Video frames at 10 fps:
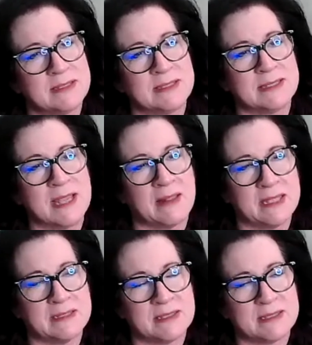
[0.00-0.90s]
sell
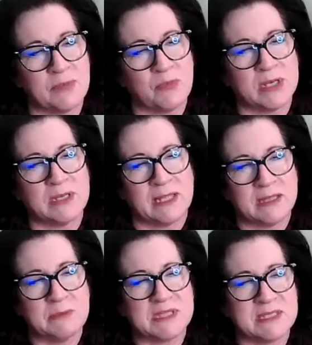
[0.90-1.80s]
it to someone,
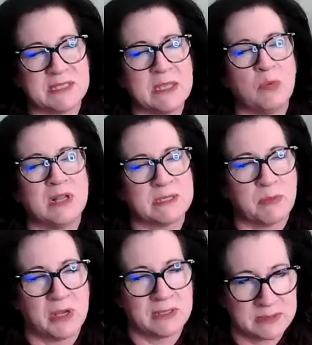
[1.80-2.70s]
let them see what's
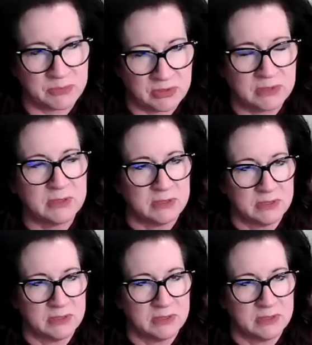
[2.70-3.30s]
possible?